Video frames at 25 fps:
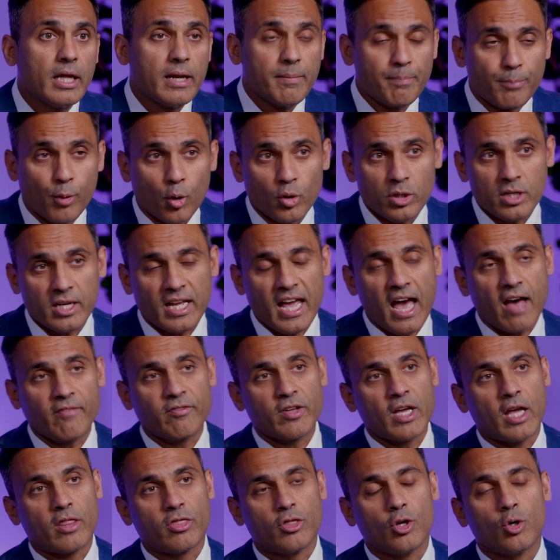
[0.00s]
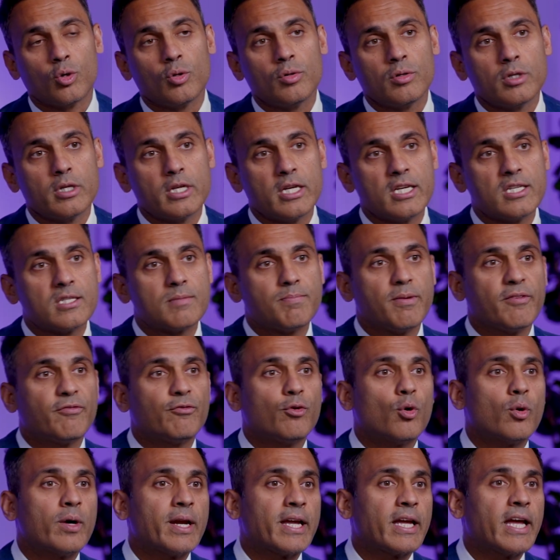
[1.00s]
an important caveat though, is
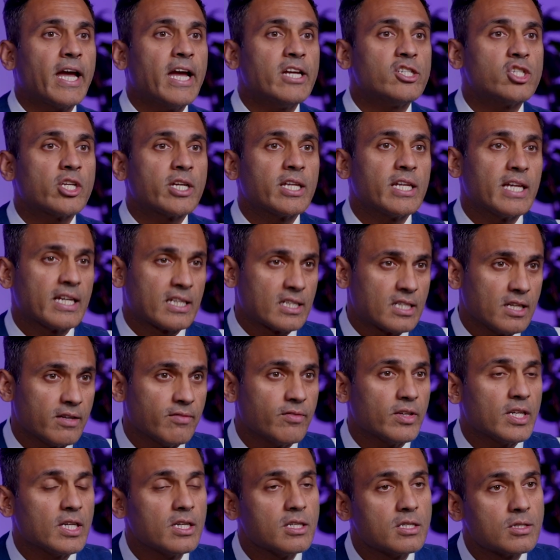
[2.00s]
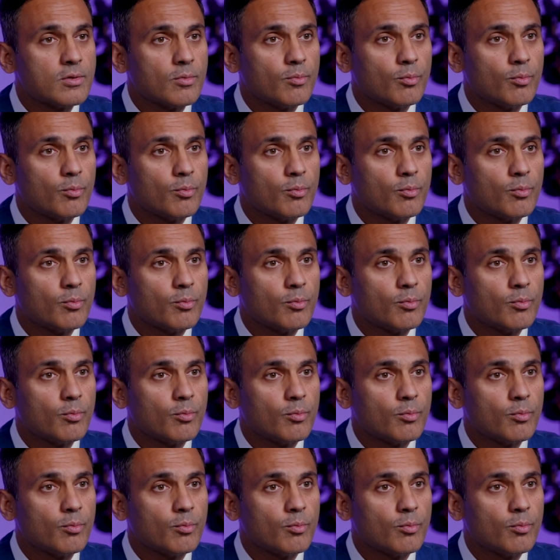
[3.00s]
before engaging in activities,